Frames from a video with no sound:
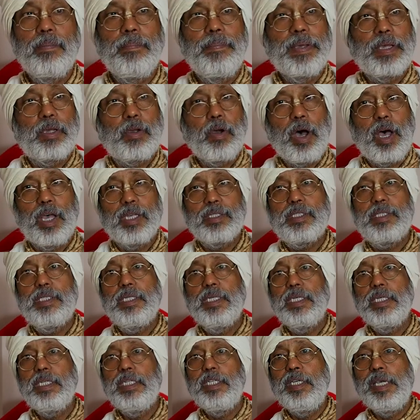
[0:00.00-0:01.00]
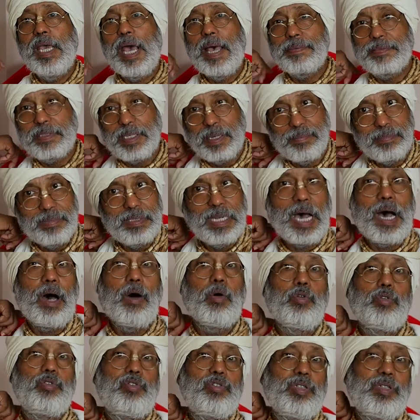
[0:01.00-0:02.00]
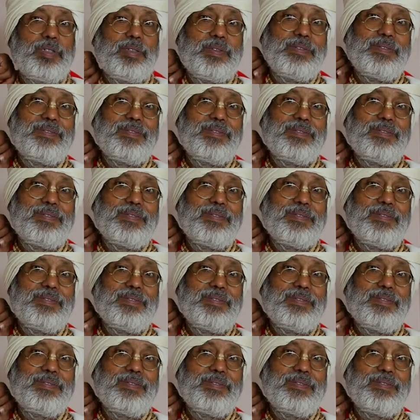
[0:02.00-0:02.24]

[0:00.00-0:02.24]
Because you have some doubt